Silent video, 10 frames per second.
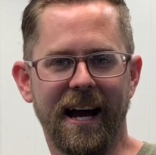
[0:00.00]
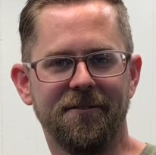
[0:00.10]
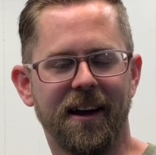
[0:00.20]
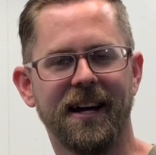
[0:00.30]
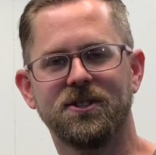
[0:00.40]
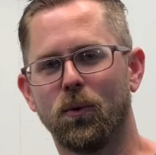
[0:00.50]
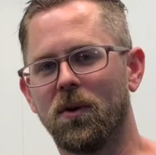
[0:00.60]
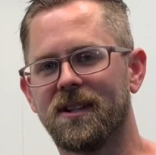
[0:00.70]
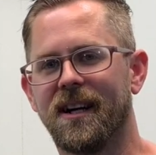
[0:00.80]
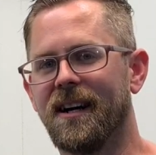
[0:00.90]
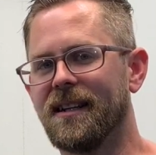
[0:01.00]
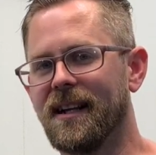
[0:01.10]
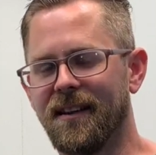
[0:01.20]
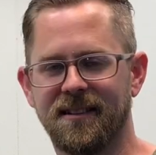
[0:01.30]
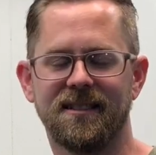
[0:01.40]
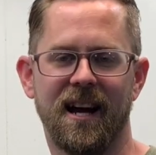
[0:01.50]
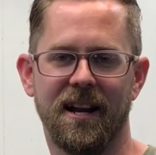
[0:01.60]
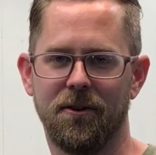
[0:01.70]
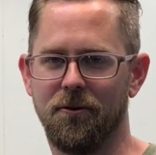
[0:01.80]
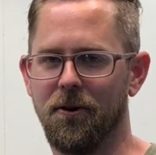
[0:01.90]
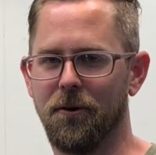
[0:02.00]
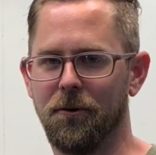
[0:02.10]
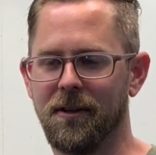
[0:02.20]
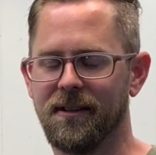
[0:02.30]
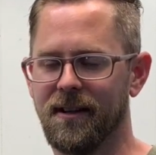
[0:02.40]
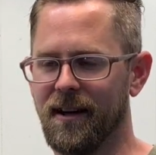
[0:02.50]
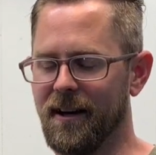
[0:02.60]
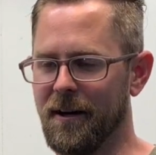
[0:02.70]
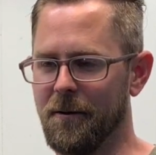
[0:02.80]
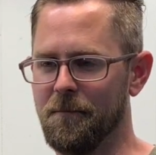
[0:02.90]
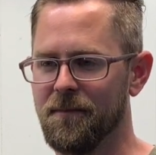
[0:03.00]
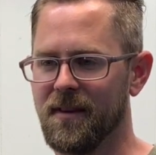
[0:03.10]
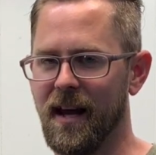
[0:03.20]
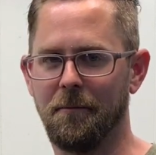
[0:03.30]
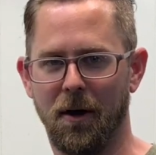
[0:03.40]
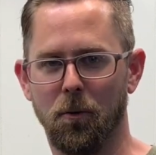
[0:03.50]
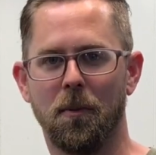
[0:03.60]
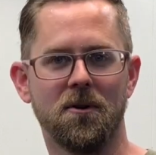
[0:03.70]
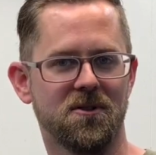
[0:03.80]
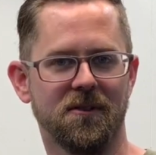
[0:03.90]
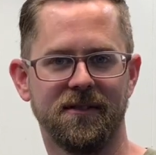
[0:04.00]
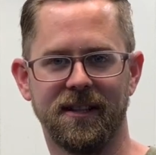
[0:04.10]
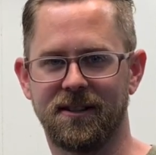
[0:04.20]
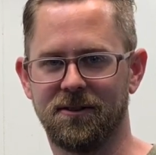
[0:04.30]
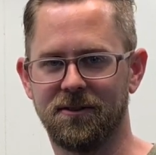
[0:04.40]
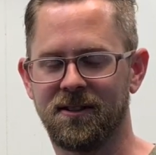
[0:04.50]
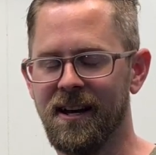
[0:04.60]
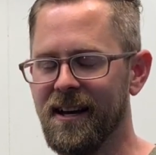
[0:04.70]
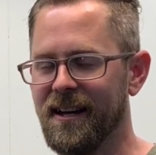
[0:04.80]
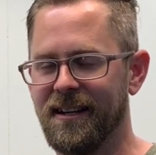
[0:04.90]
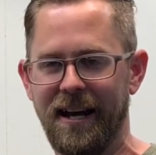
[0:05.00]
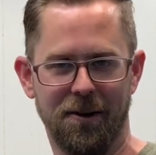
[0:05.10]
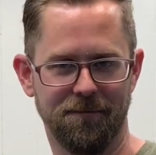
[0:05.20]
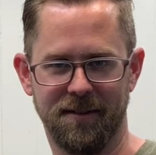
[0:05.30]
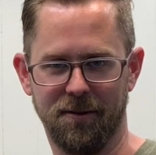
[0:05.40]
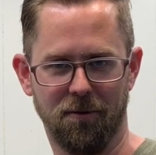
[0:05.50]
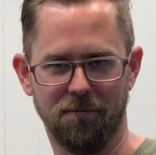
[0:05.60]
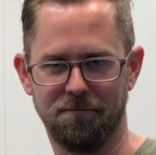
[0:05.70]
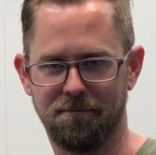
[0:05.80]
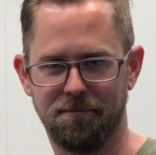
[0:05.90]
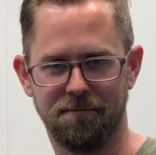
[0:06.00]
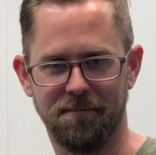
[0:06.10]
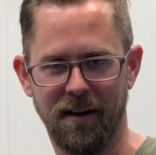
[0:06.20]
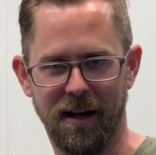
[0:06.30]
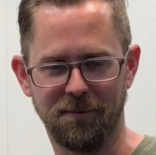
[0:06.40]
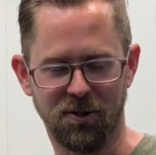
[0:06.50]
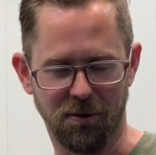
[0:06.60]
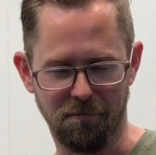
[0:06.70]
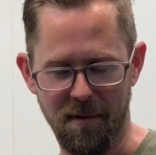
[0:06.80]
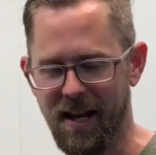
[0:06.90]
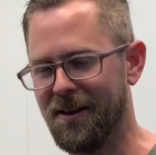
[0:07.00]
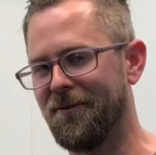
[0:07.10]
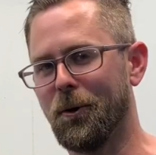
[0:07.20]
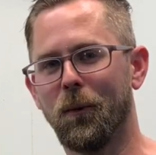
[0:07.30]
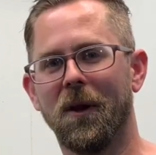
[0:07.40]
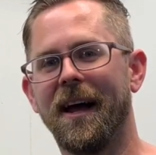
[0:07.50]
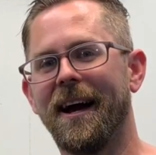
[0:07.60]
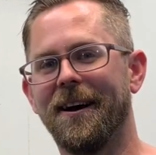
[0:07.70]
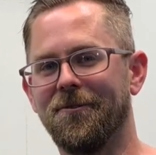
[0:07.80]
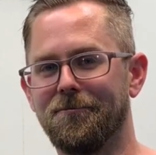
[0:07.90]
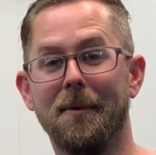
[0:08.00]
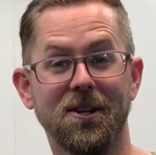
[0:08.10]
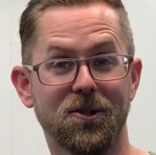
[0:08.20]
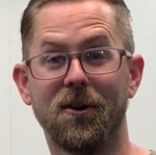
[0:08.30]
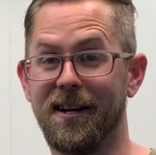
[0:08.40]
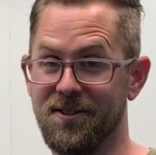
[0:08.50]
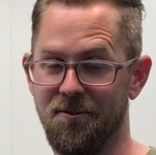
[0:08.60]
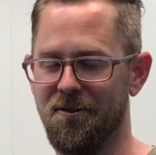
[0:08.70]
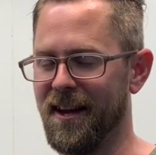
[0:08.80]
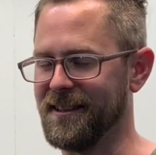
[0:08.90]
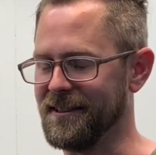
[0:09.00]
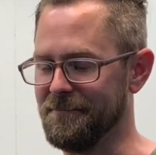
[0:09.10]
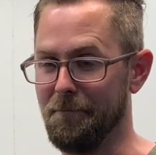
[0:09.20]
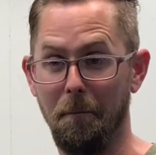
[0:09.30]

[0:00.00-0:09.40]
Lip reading: have had to work on the side of the road, on my own personal vehicles, now I'm sure many of you will have much crazier things, and